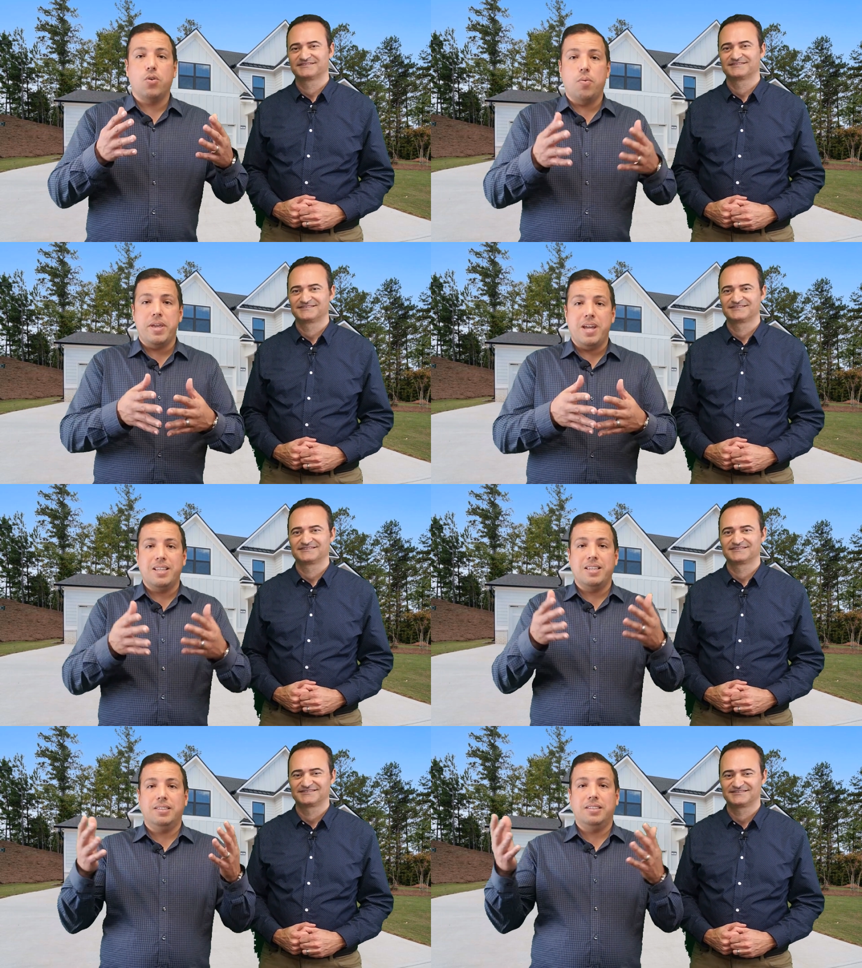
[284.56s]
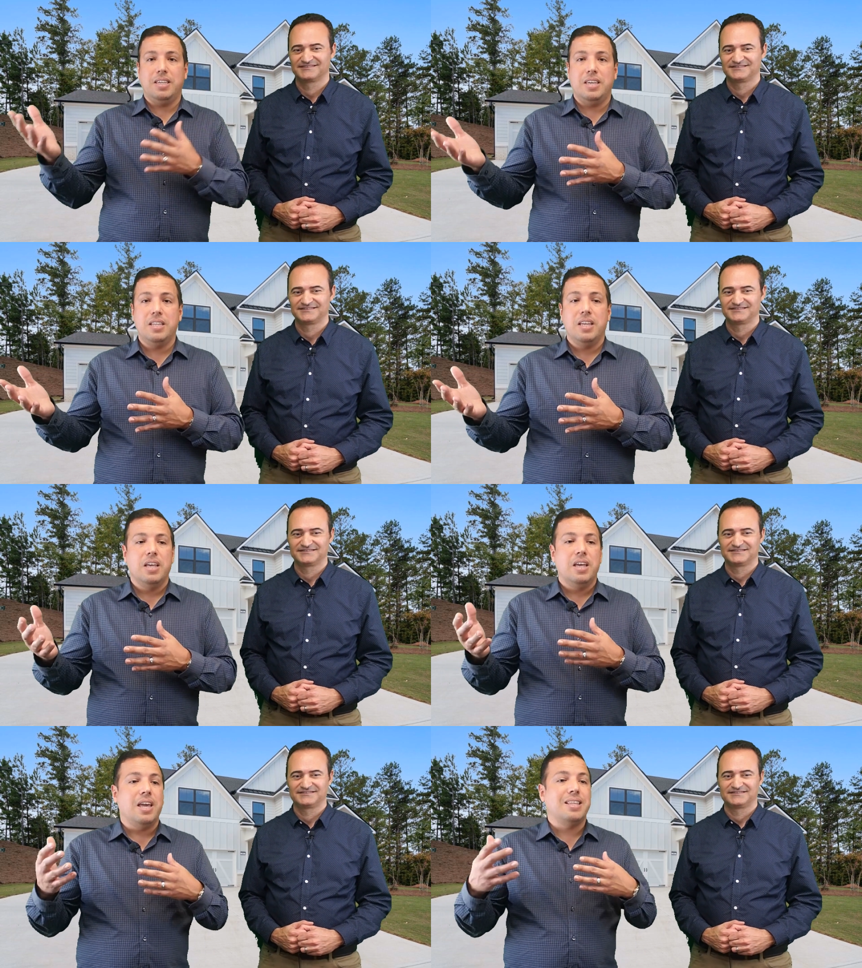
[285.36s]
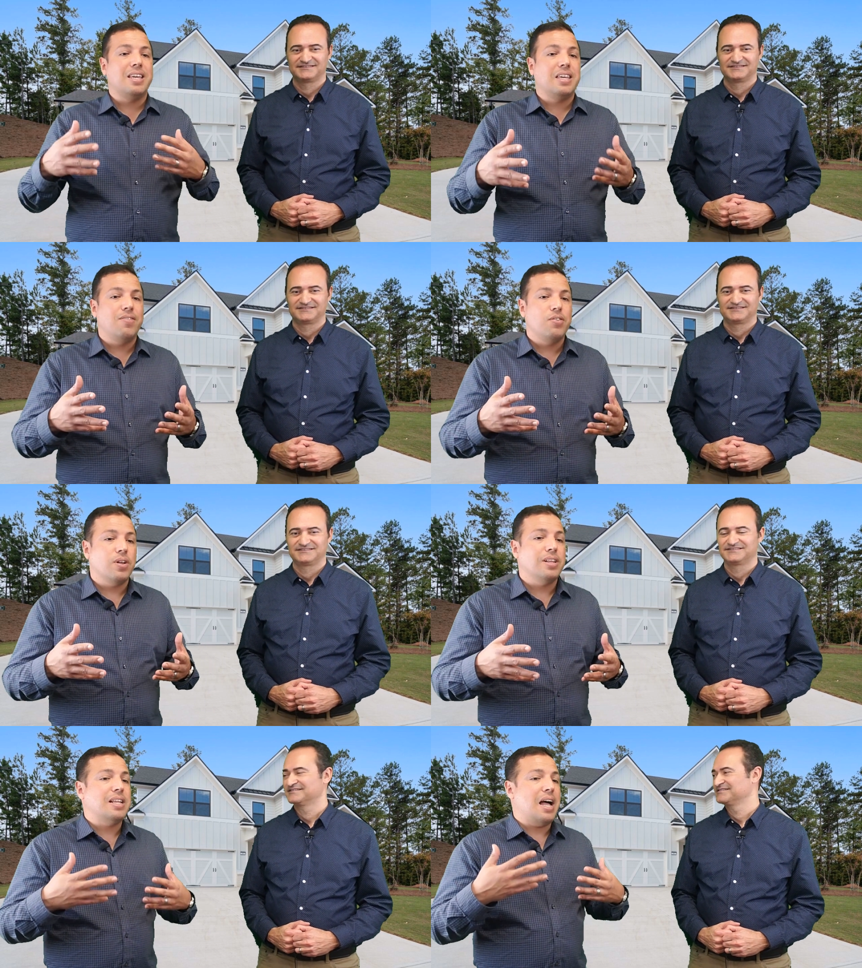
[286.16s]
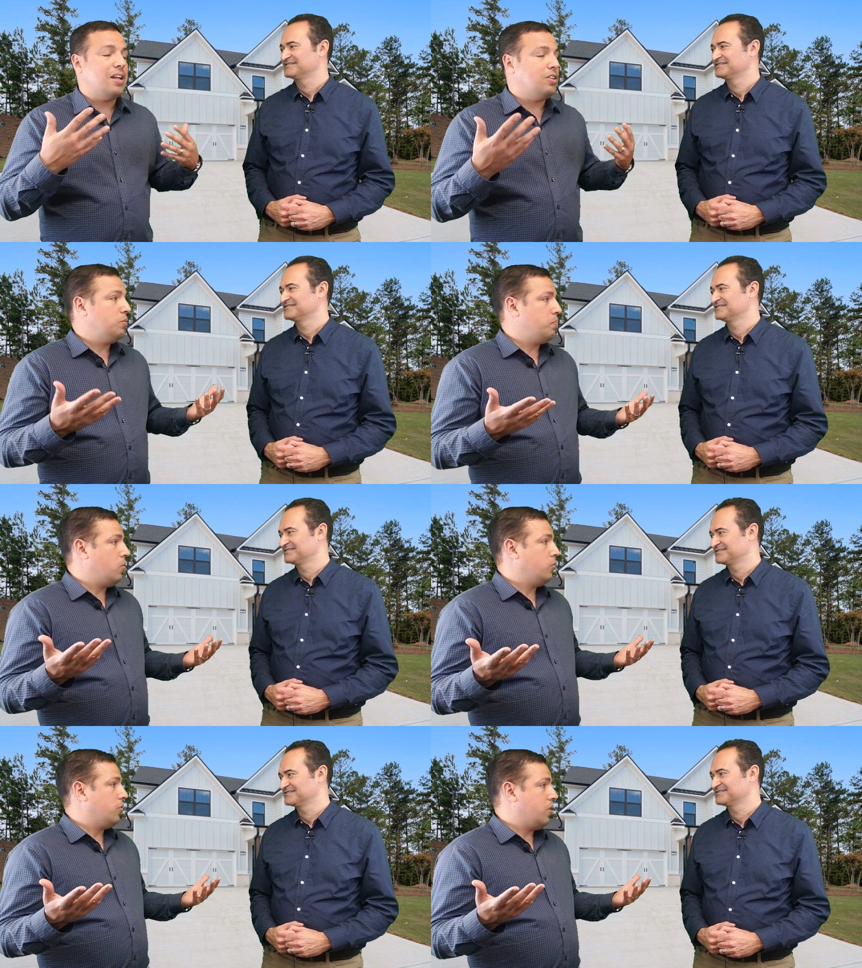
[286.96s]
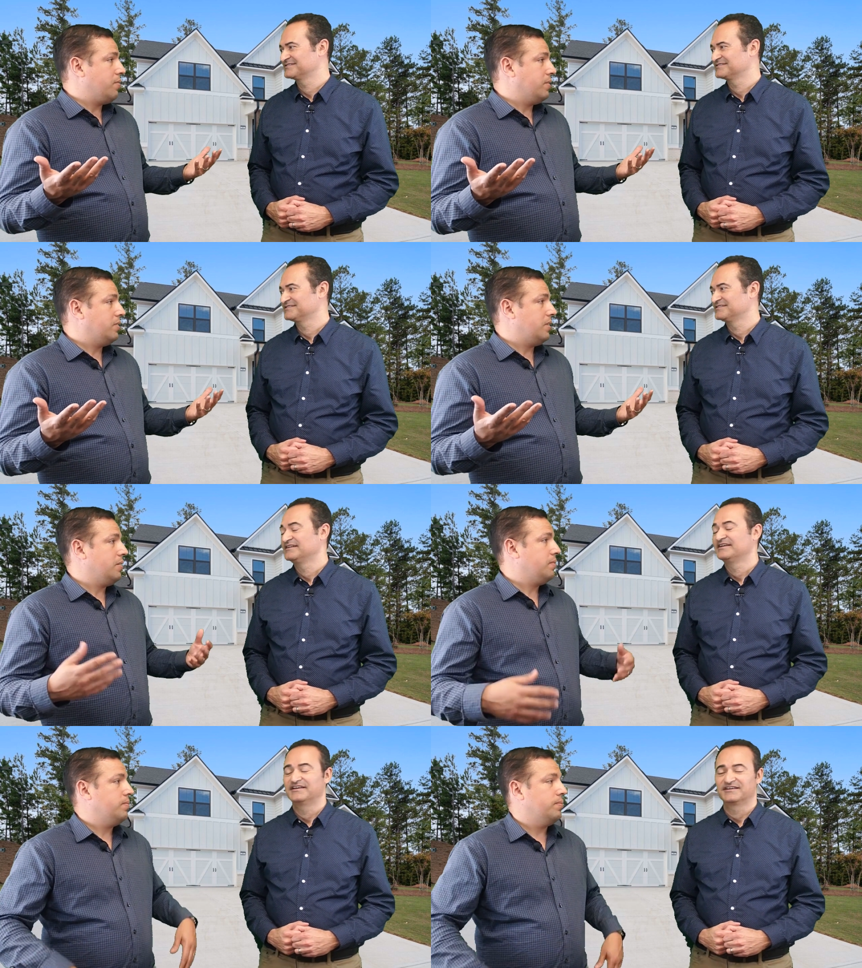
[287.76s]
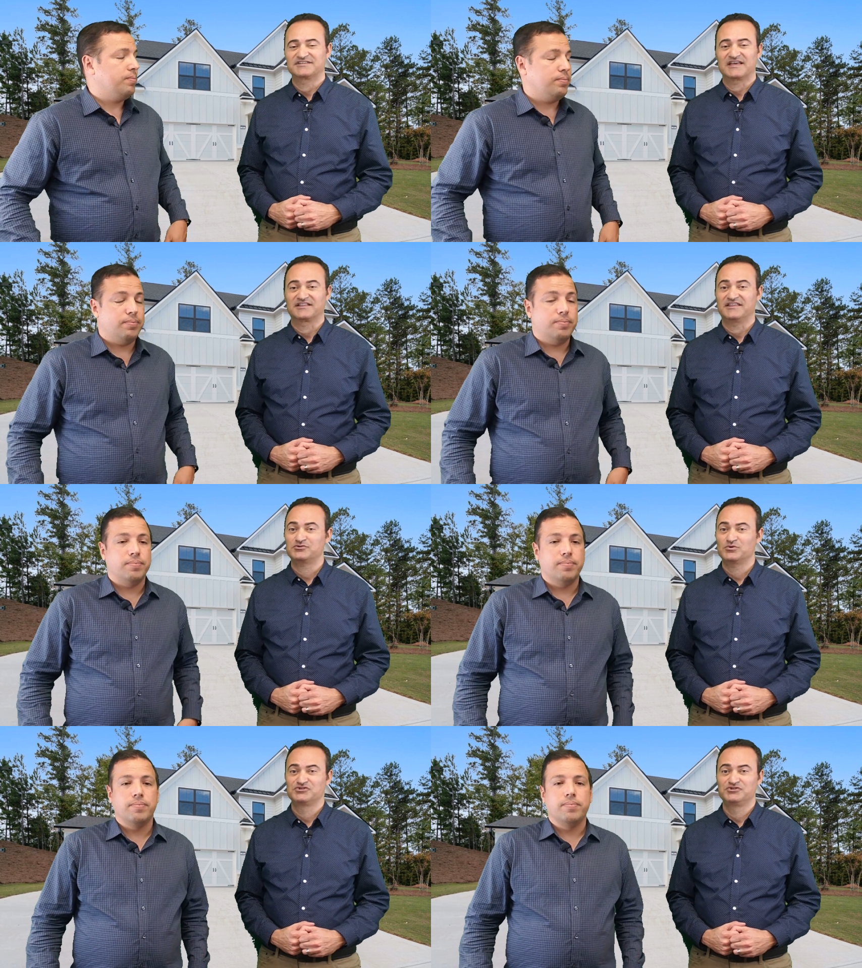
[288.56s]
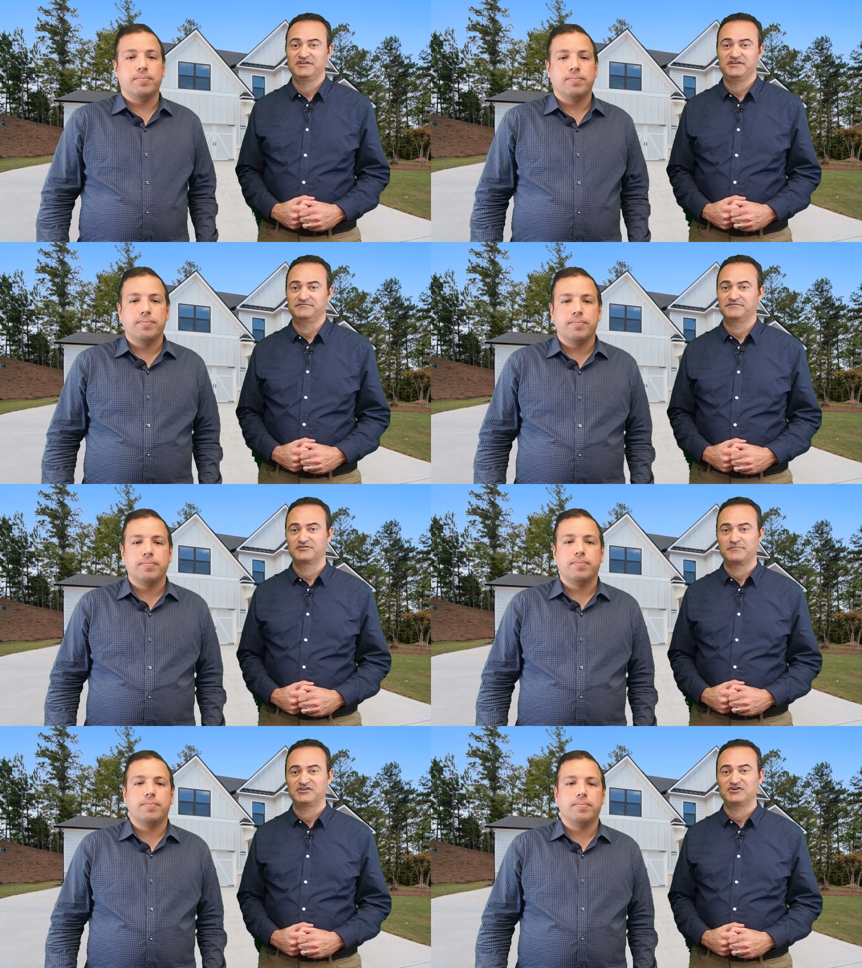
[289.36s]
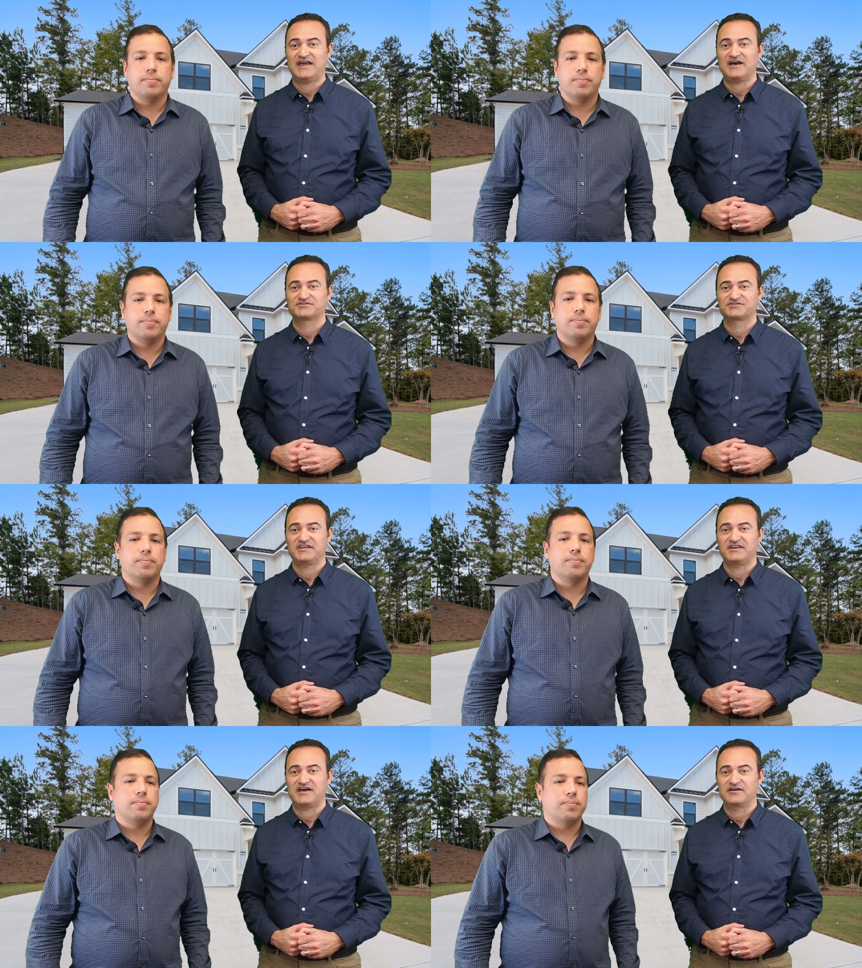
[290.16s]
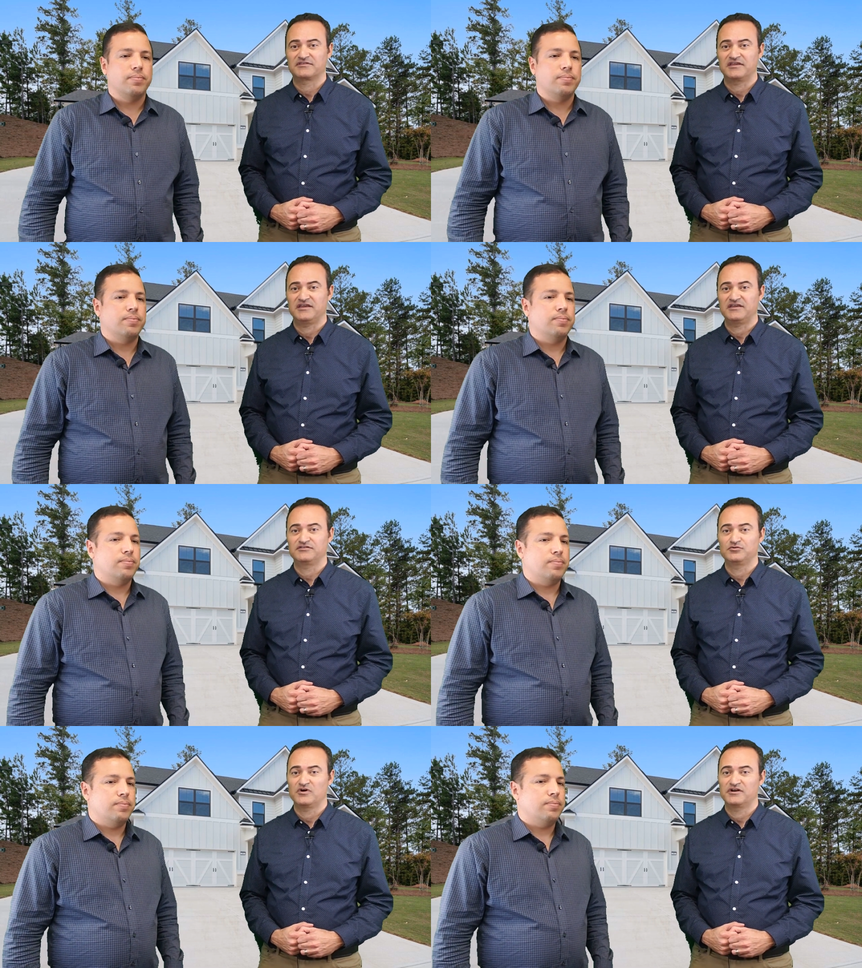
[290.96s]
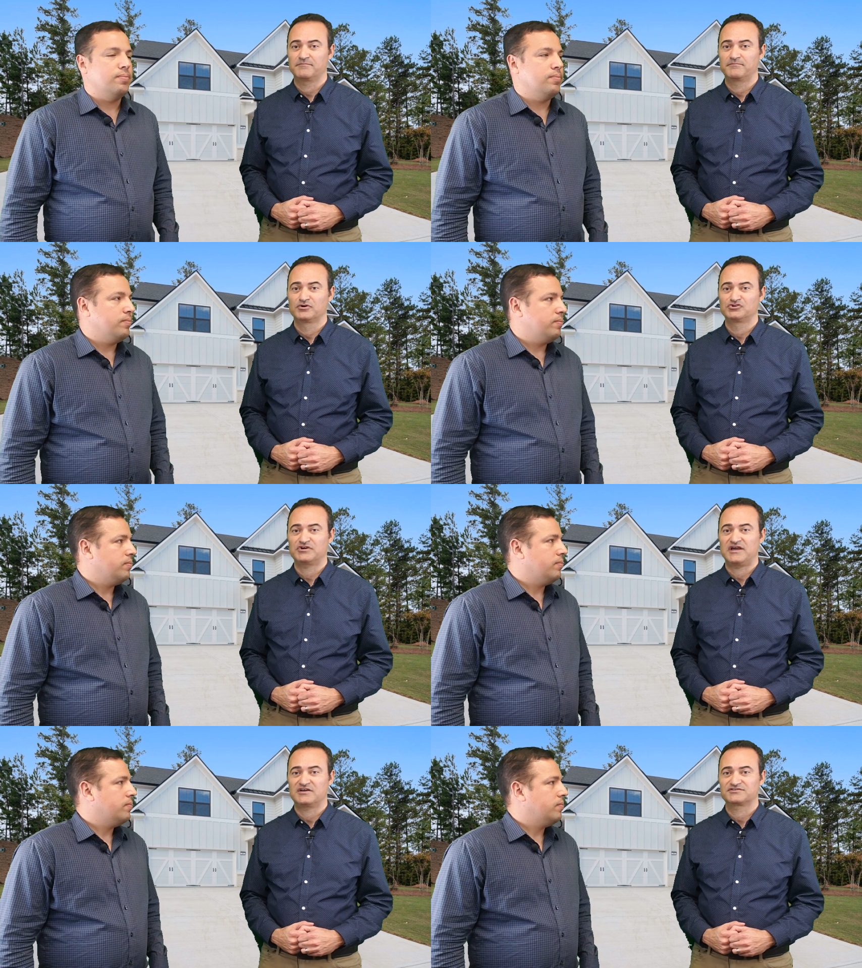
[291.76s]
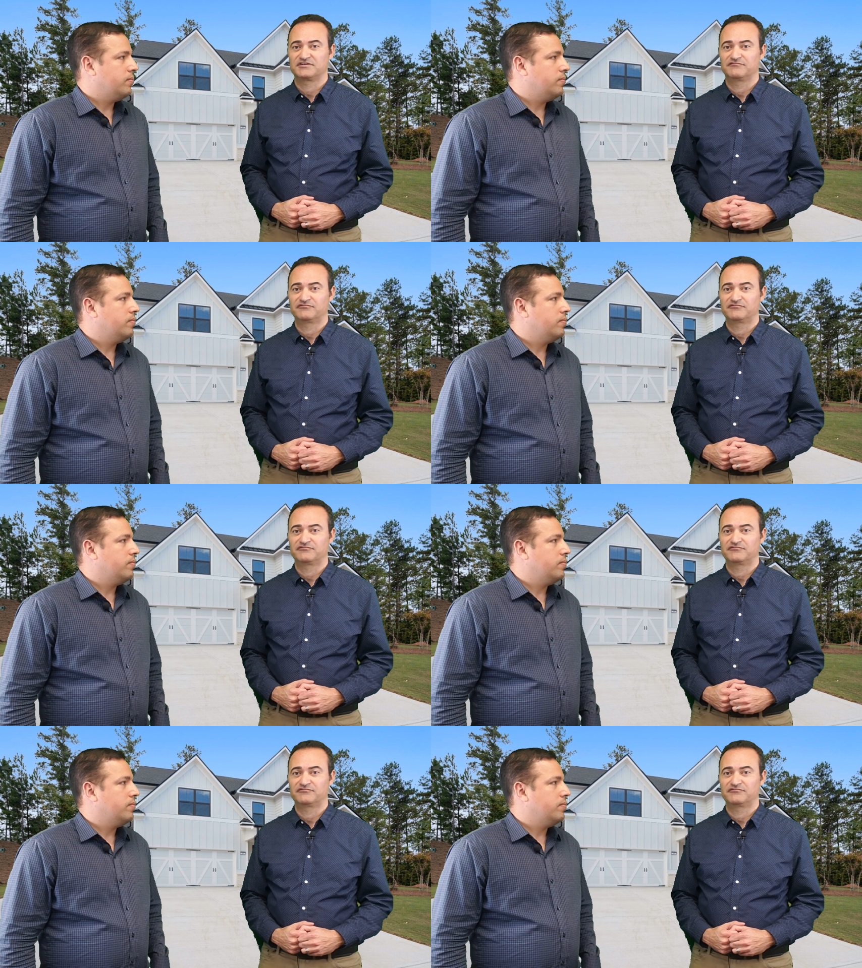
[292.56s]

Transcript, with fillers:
Speaker 1: go behind
Speaker 2: the scene and they give you a lot of exposure, obviously. Exactly. That's what you need to make your house stand out. And you want to put your house in